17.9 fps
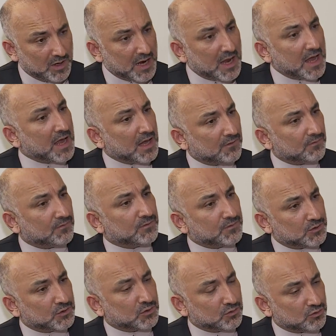have
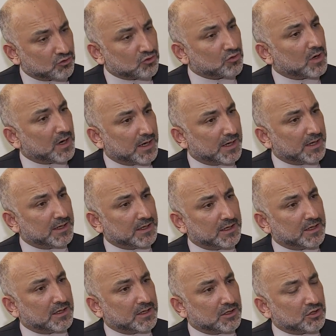to try
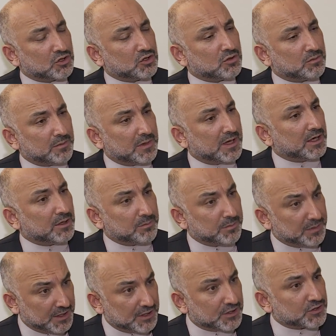to
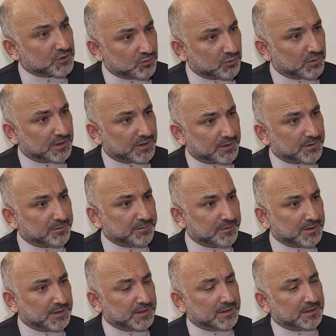make peace with them.
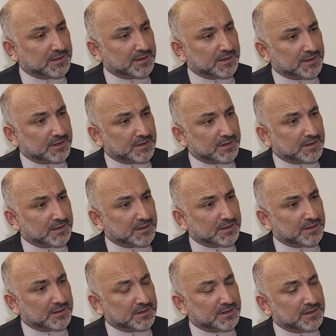
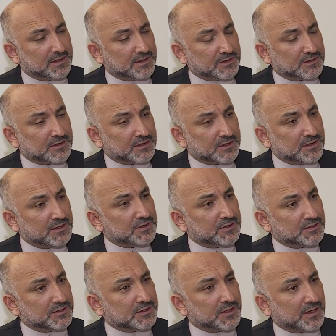This
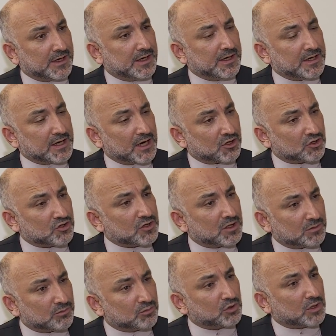is a
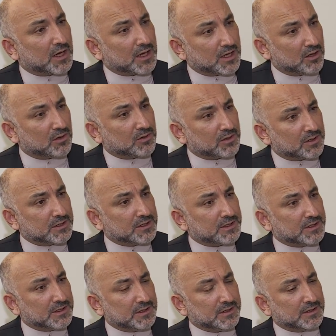national
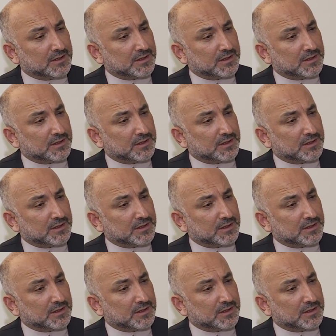priority.